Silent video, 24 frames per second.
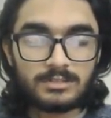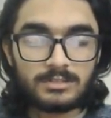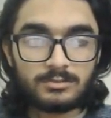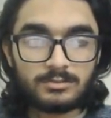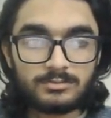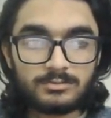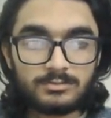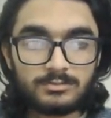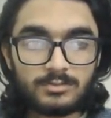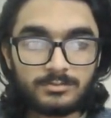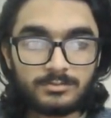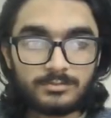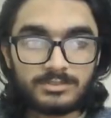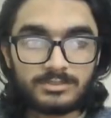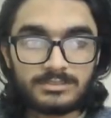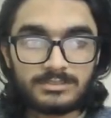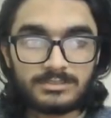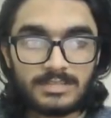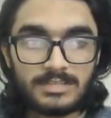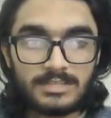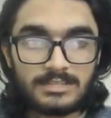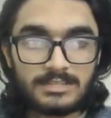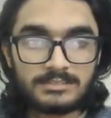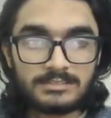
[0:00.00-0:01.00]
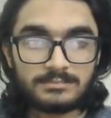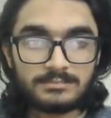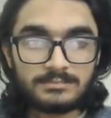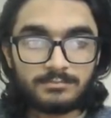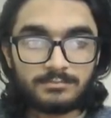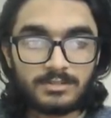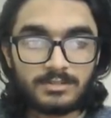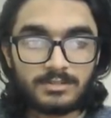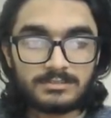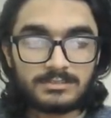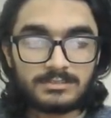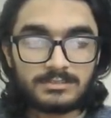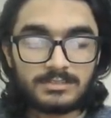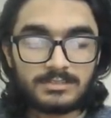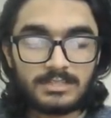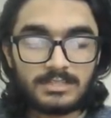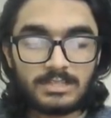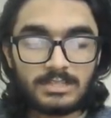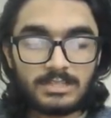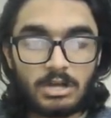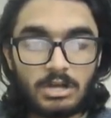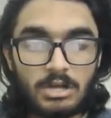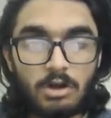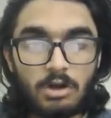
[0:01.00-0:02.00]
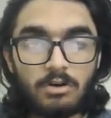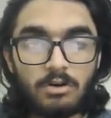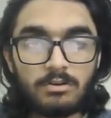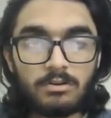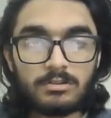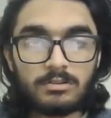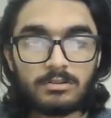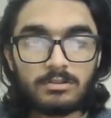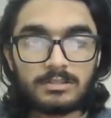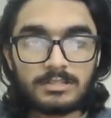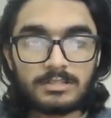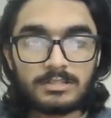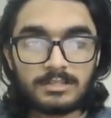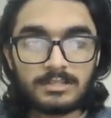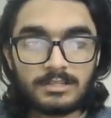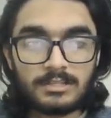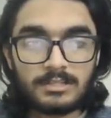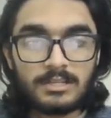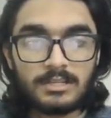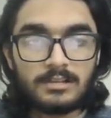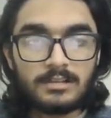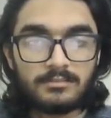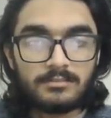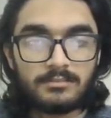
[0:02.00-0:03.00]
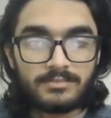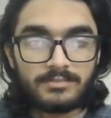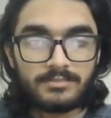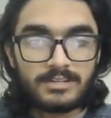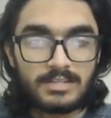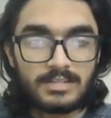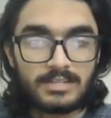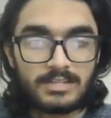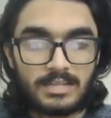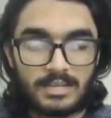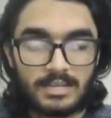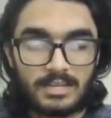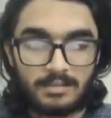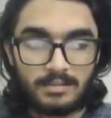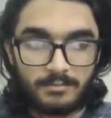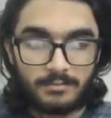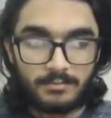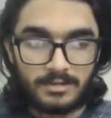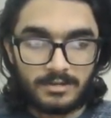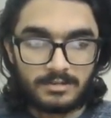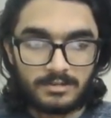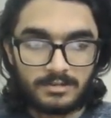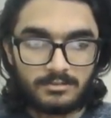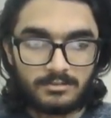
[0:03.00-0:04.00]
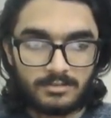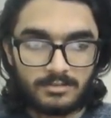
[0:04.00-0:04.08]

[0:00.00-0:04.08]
those options that is present in all the funnel element.